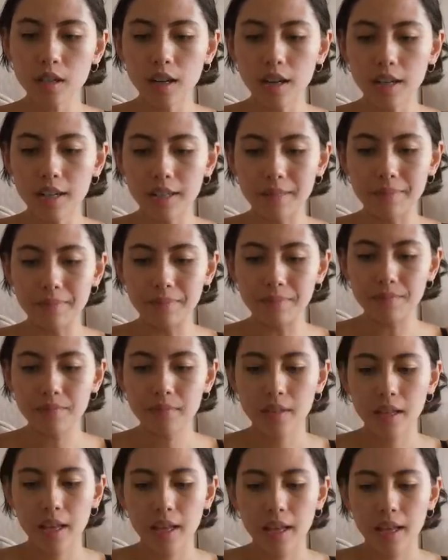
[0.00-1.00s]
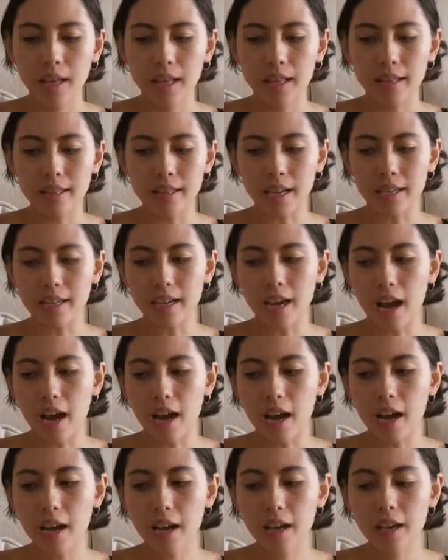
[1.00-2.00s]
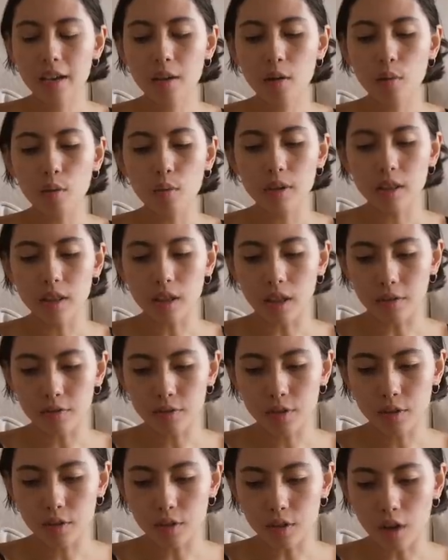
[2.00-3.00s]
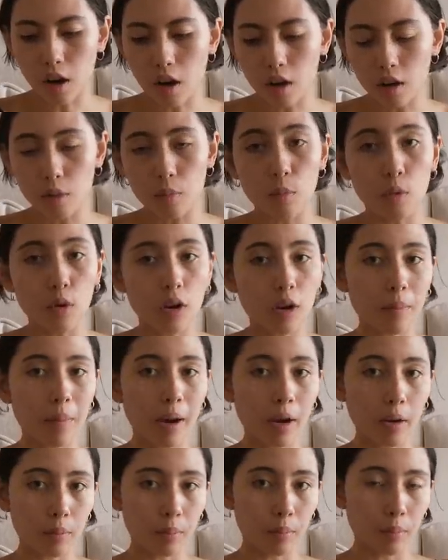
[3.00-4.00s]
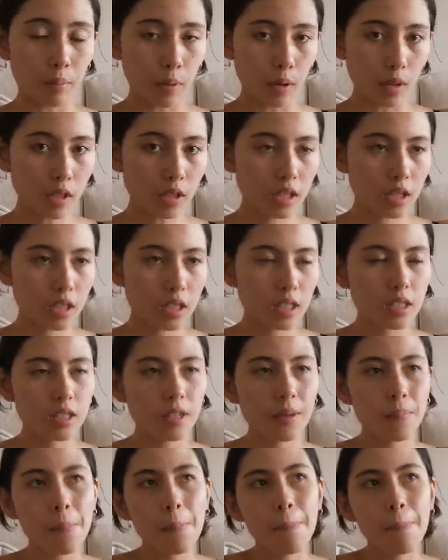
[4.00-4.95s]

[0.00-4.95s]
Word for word: um, that I would love to talk more about books.